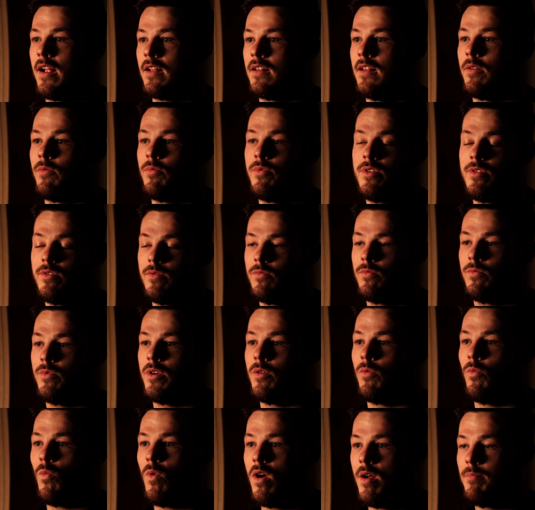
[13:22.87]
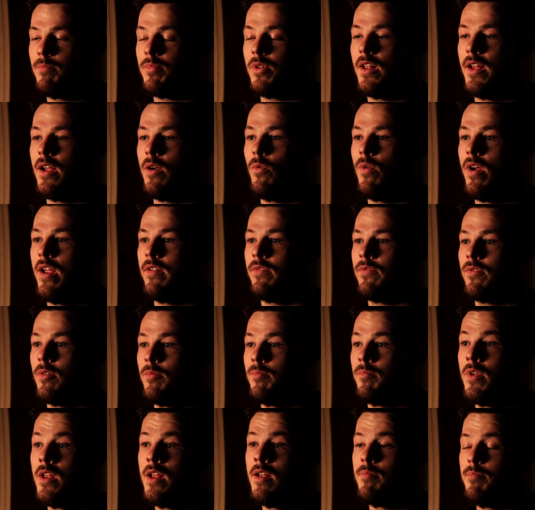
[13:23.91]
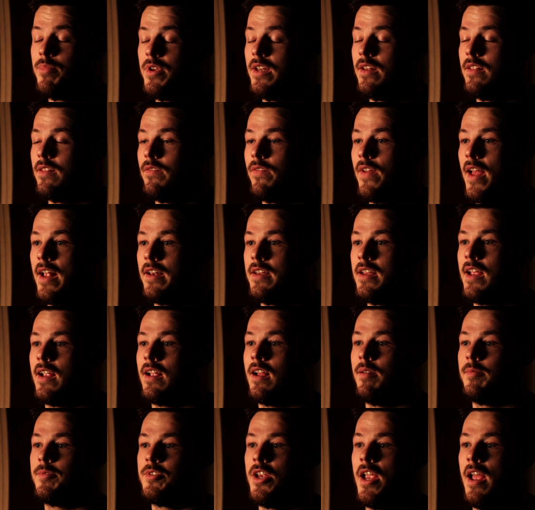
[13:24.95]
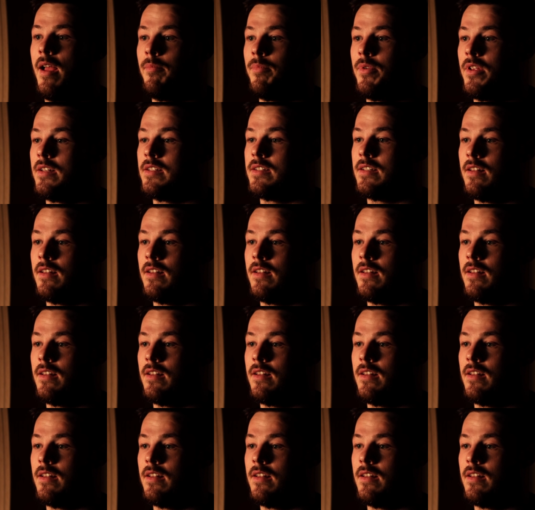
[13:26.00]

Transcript: Like, we're one play away from beating the Vanier Cup champions,